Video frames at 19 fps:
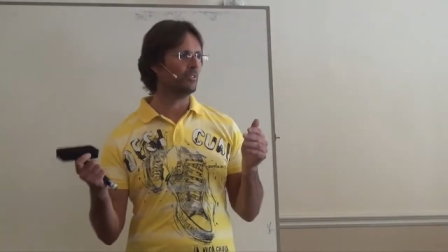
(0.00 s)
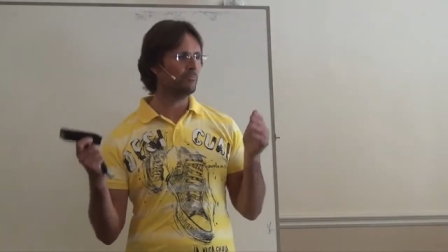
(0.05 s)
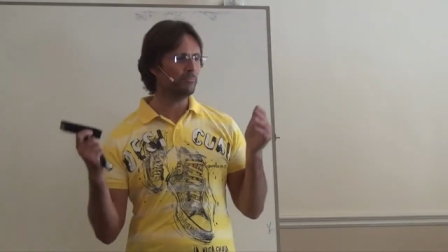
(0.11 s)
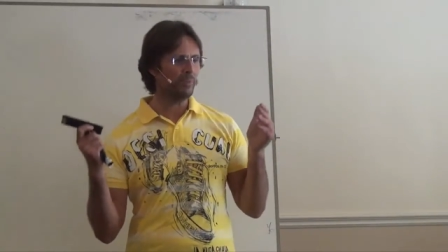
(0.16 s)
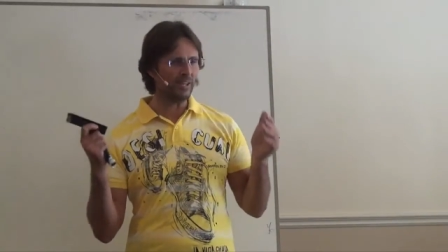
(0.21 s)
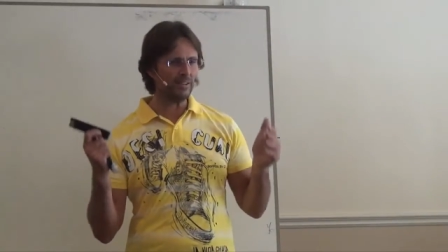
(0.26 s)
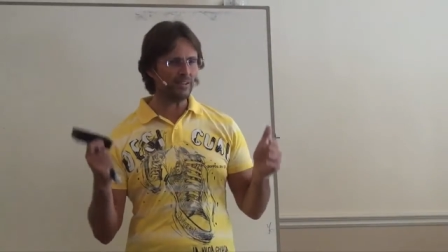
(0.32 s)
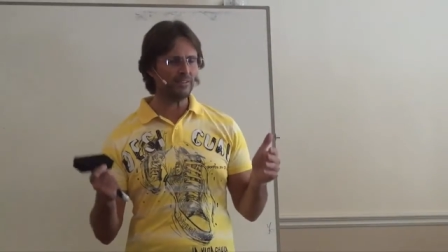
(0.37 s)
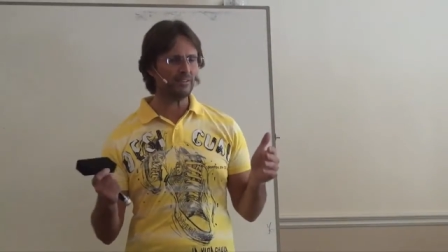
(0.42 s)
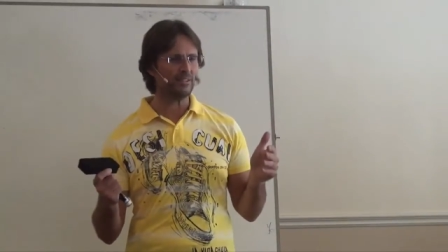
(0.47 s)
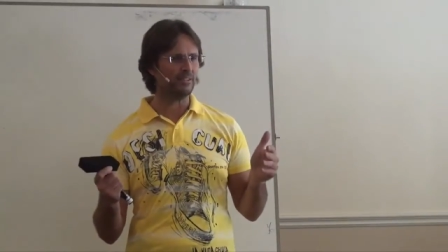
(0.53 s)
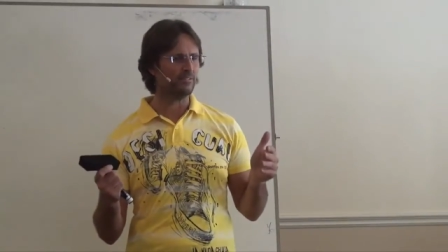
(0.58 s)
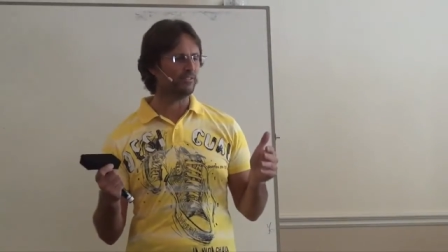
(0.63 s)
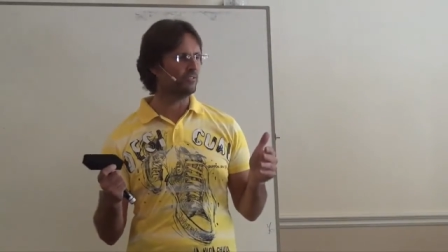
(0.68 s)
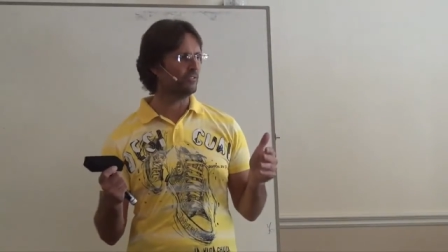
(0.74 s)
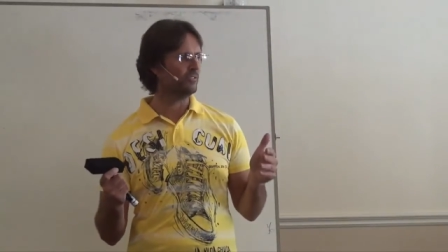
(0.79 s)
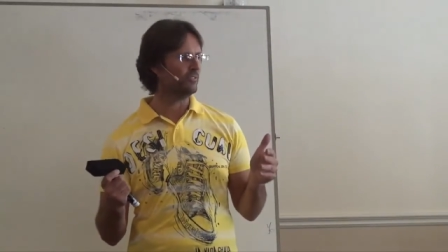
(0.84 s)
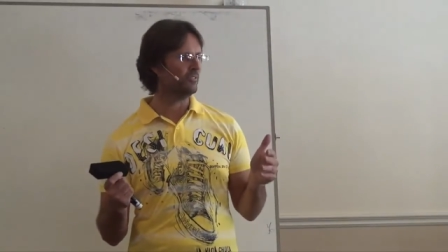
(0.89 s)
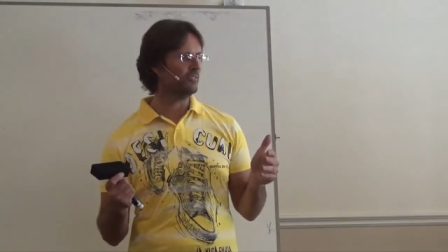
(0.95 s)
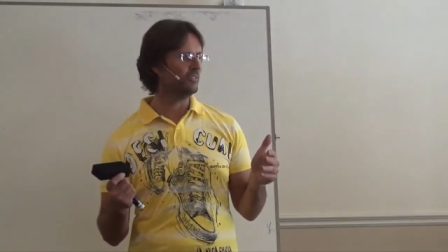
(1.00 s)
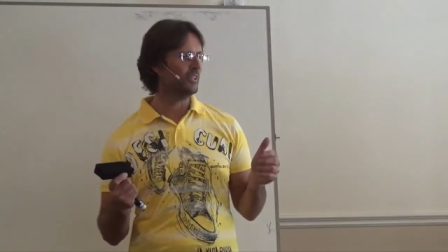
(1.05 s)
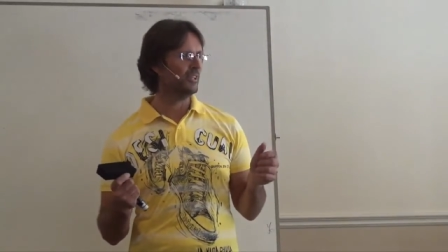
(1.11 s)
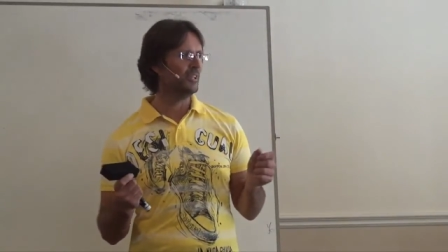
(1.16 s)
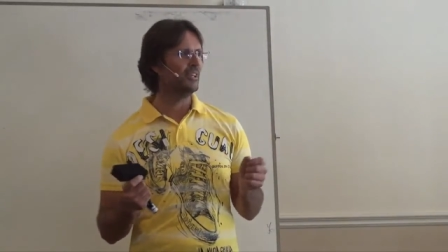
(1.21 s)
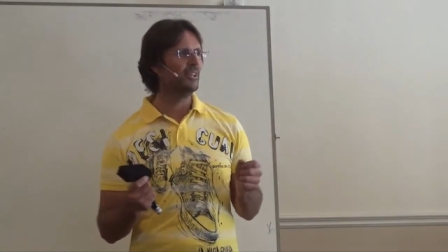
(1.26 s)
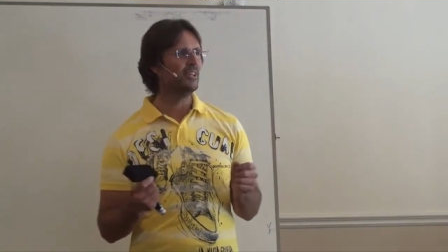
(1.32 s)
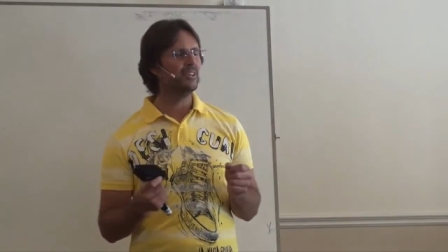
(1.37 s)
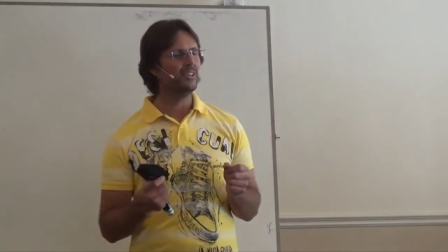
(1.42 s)
The better thing to do
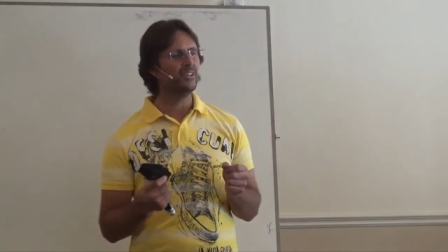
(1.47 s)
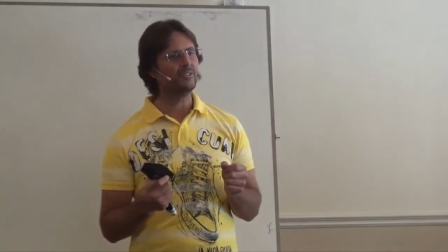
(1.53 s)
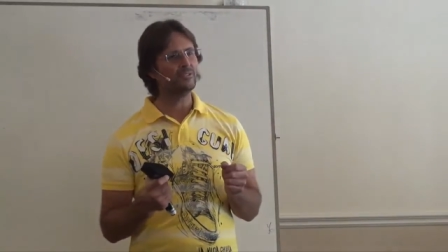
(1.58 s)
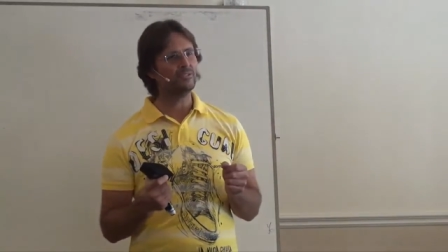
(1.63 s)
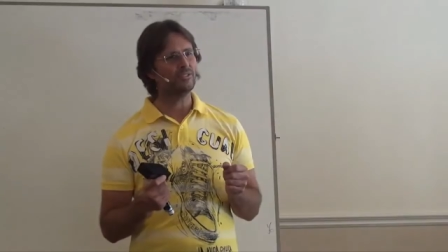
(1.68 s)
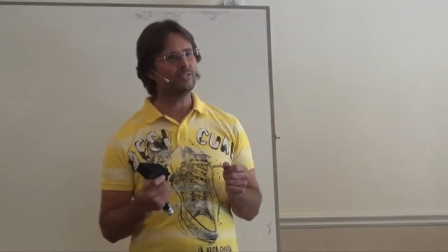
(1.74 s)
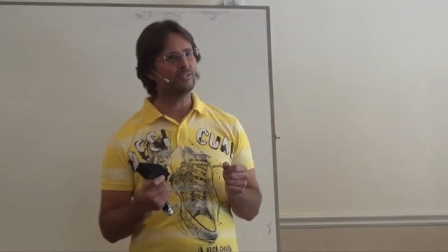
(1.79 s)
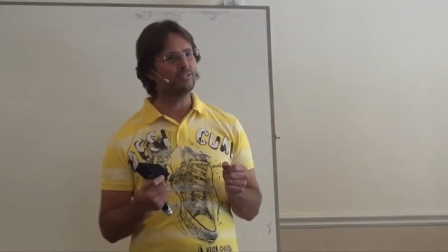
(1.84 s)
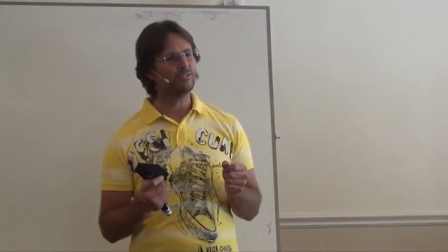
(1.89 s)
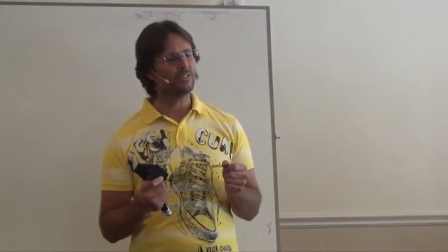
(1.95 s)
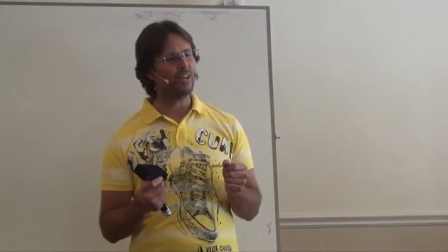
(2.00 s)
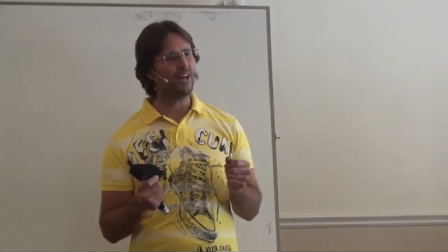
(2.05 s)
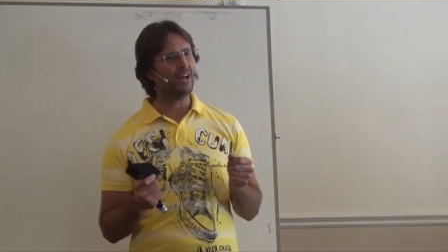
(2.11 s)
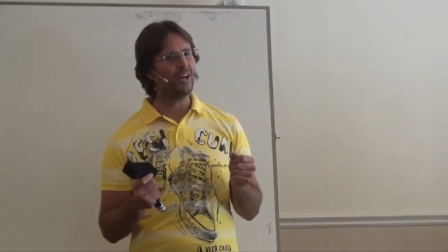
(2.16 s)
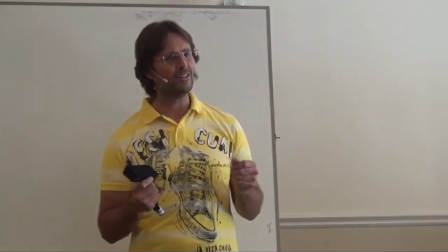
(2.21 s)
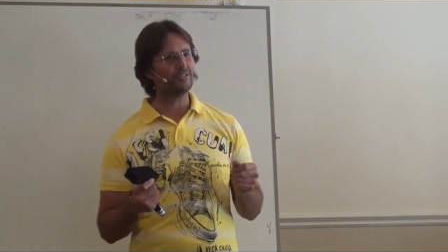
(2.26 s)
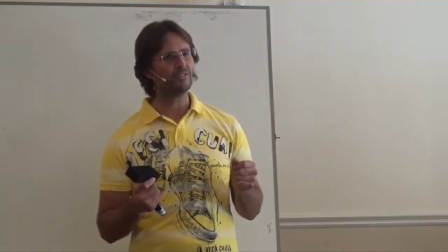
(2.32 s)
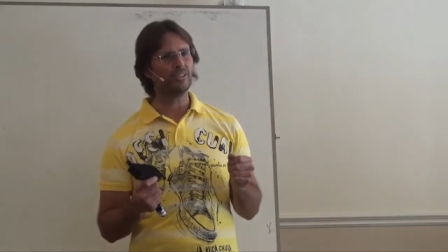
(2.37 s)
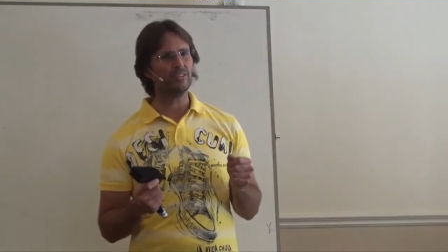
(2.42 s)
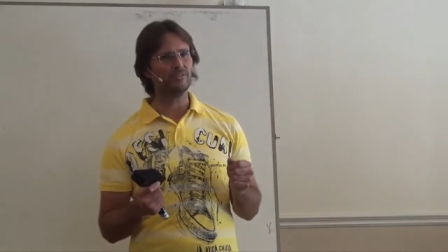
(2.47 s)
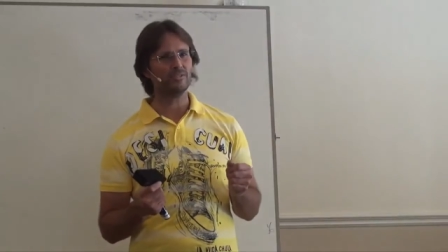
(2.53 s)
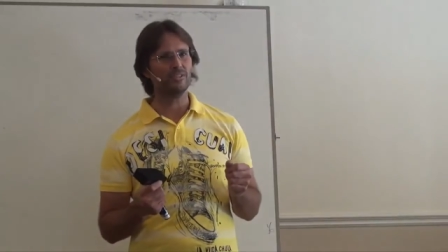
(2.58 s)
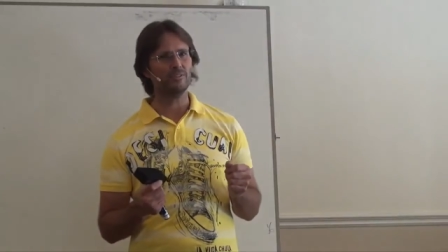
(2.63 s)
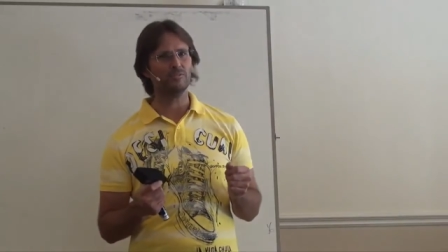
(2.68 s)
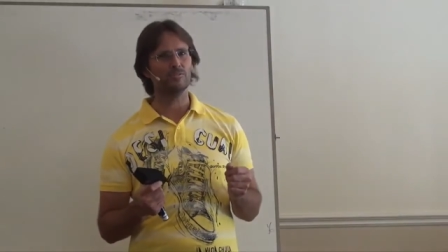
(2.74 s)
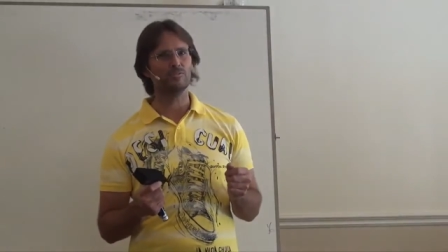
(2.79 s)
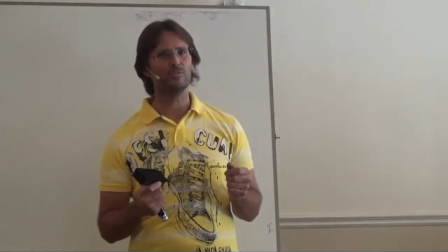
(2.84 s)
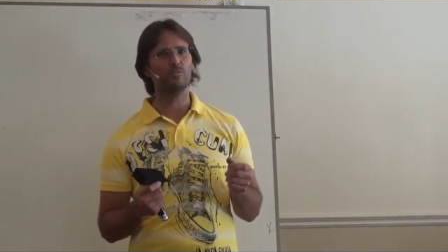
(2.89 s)
is to ask
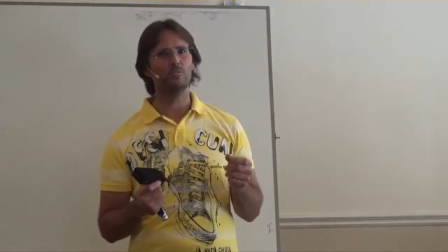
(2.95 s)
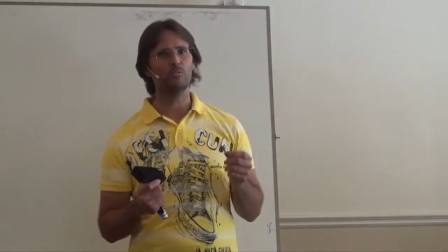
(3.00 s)
ourselves, well,